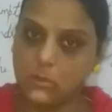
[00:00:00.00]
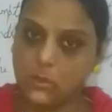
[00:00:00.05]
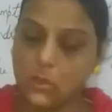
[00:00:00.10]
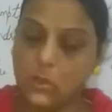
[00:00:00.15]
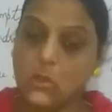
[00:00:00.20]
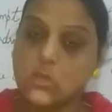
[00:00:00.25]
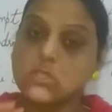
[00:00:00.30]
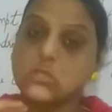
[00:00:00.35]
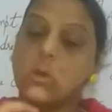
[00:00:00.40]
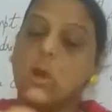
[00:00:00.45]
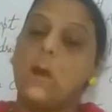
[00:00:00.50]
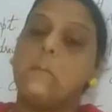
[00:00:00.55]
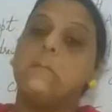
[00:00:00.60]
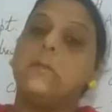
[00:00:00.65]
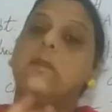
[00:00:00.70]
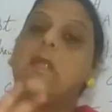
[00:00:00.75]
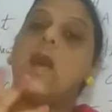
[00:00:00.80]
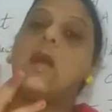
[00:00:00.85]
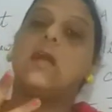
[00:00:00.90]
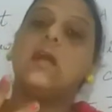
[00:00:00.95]
So a
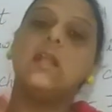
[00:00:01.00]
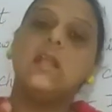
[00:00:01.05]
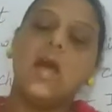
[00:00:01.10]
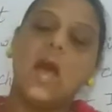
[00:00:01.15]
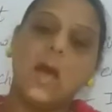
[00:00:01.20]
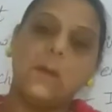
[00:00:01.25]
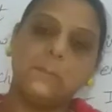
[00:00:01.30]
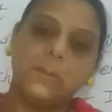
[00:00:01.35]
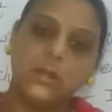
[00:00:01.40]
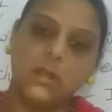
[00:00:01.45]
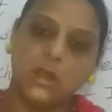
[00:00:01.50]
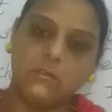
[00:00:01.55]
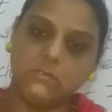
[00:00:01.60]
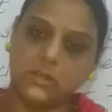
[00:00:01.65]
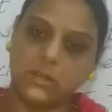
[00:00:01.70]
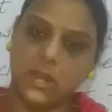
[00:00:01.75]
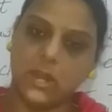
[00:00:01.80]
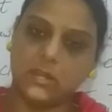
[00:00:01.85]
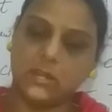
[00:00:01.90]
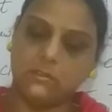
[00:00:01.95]
miracle happened after
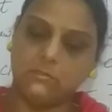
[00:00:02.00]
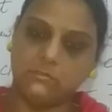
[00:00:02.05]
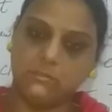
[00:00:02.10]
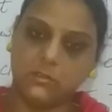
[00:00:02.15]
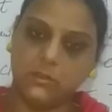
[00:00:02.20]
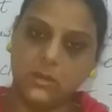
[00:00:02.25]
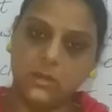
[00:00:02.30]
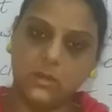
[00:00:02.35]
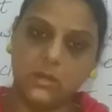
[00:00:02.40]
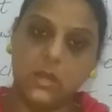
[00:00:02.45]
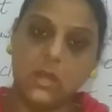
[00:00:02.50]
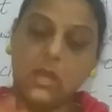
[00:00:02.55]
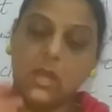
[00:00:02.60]
that effort.